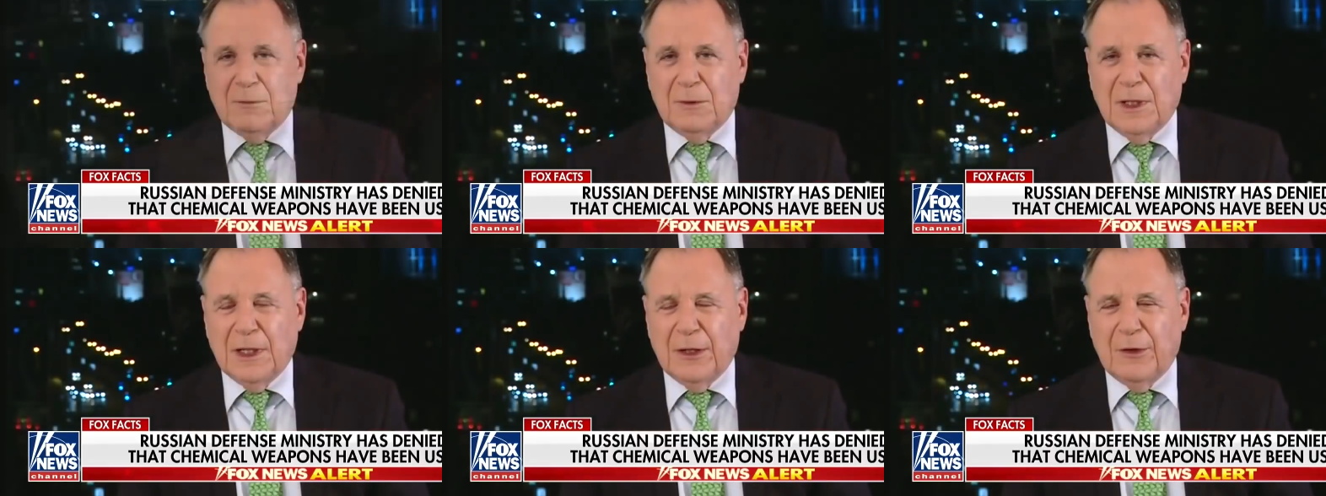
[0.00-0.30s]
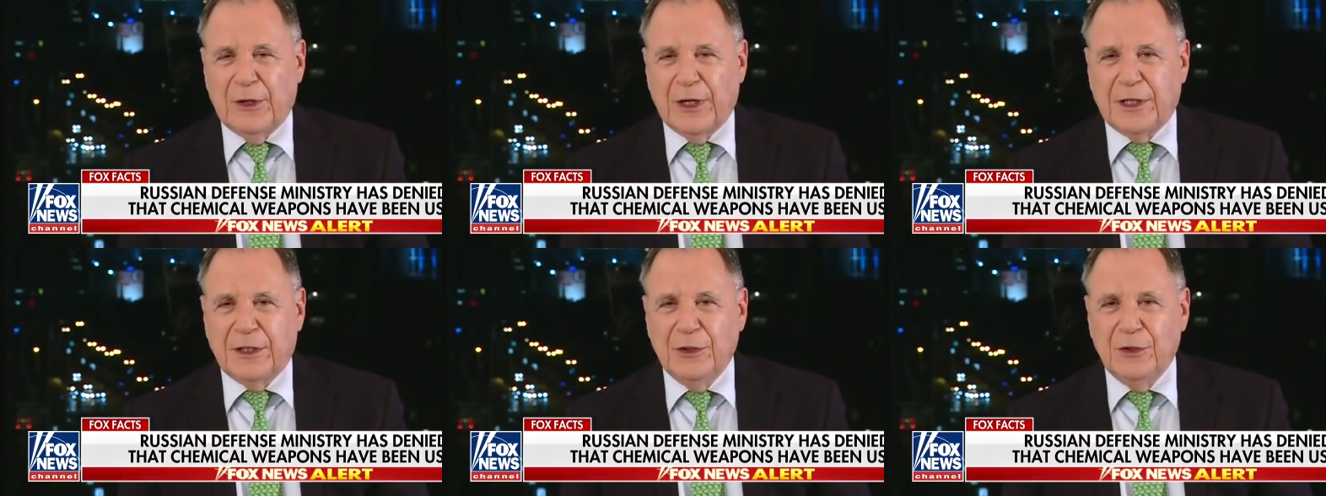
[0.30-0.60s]
Well,
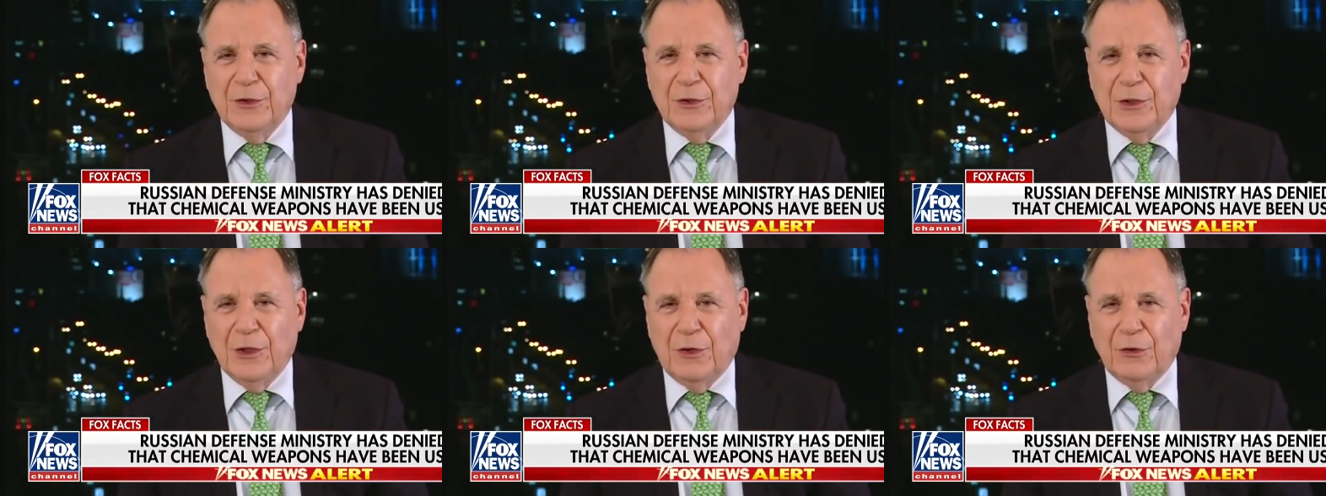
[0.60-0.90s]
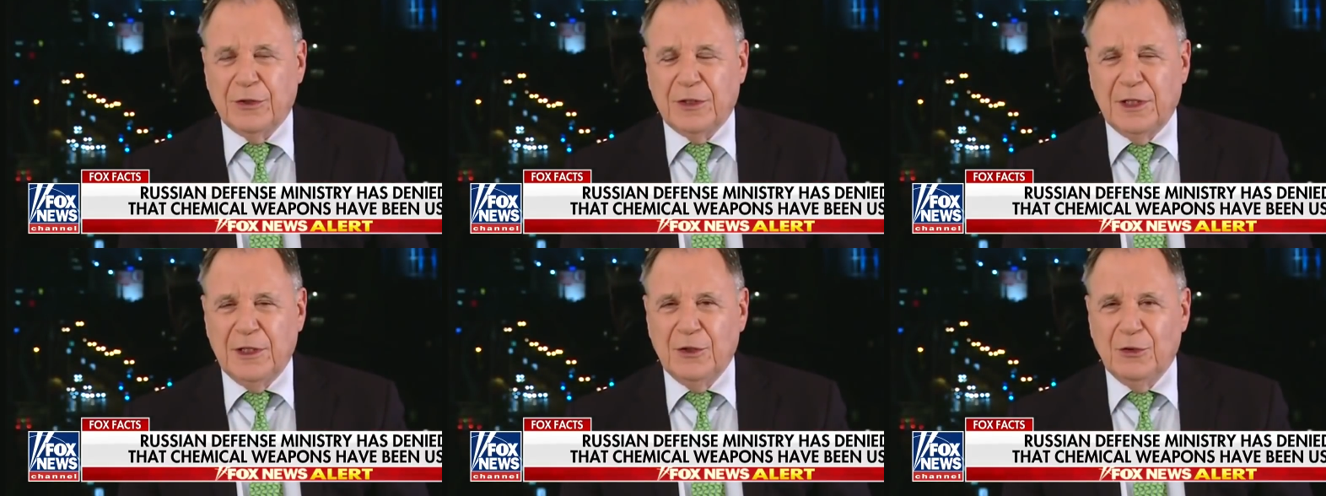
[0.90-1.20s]
Eric, you
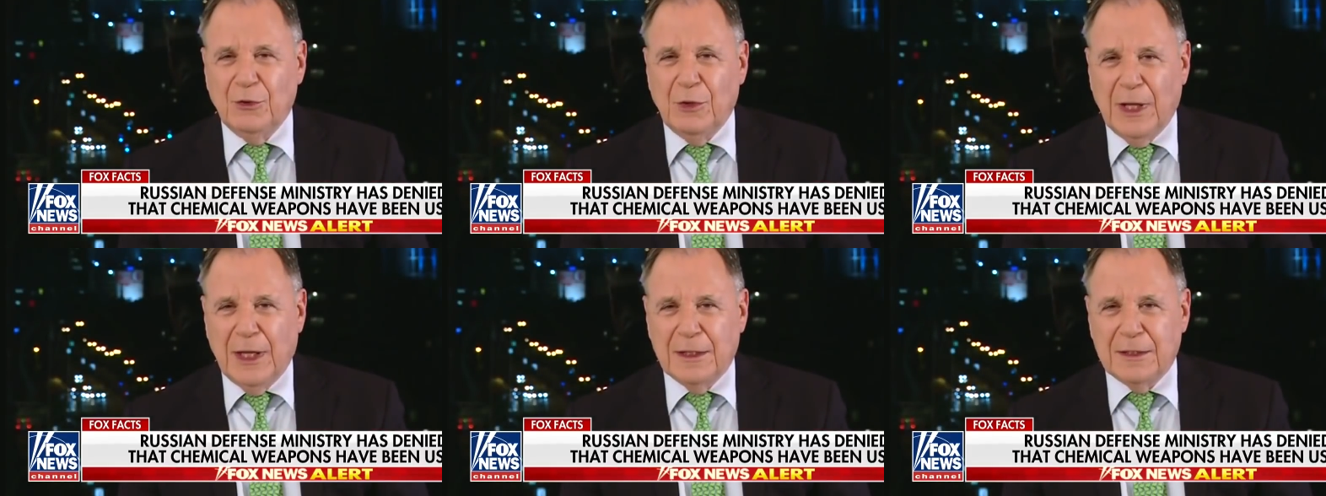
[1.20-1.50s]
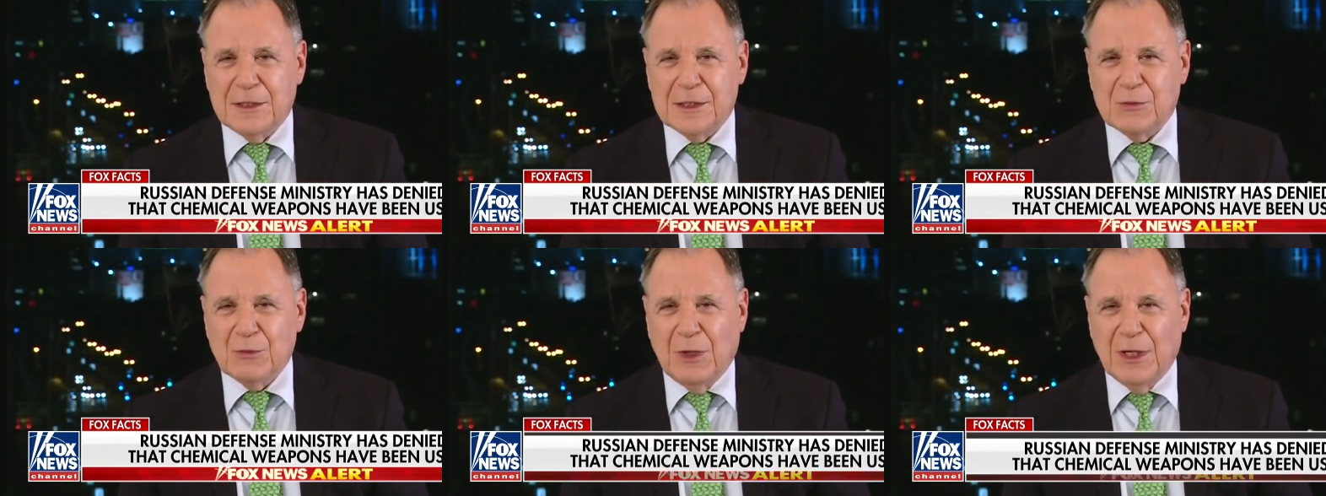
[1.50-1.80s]
know the
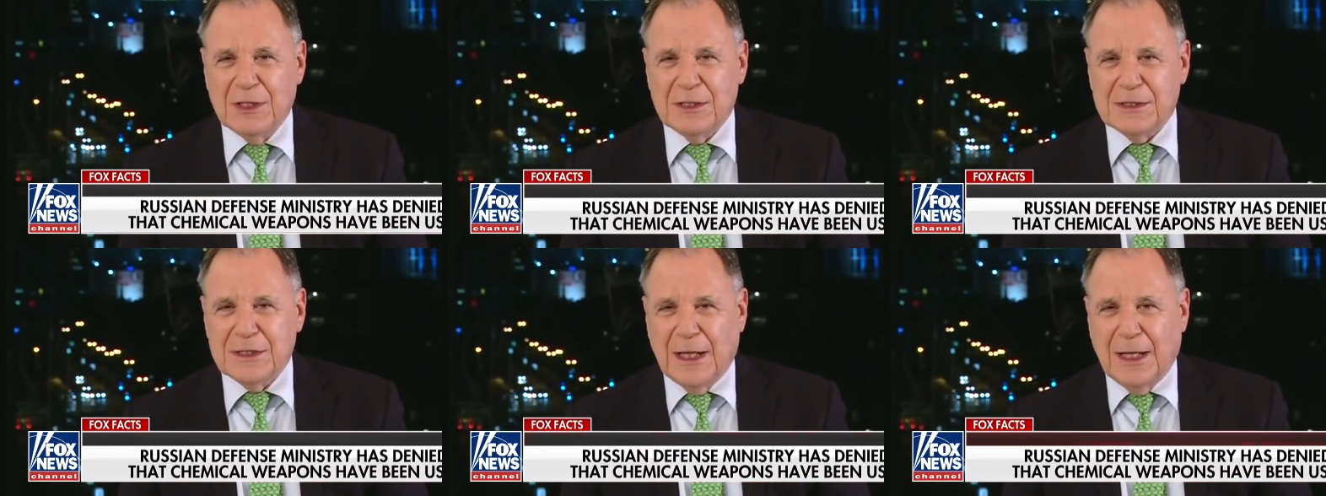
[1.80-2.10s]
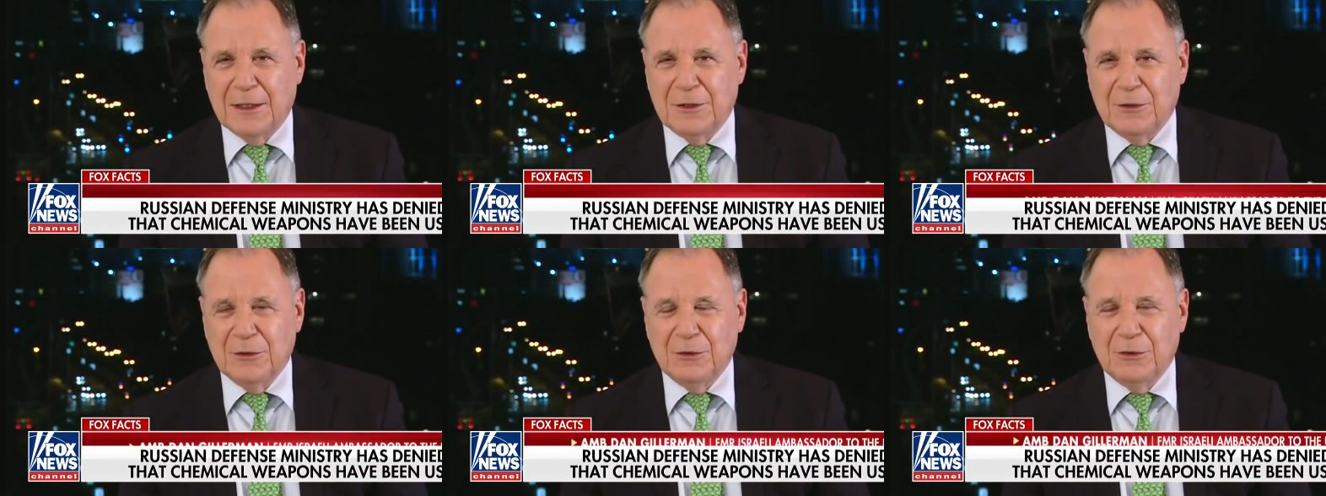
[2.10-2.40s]
UN as well as
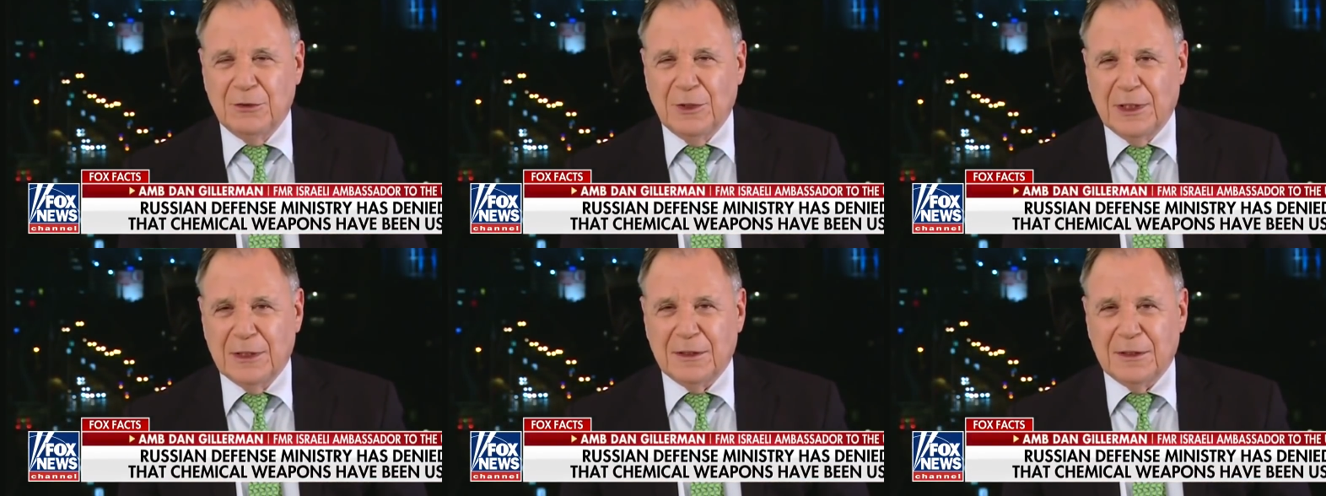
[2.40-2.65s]
I do,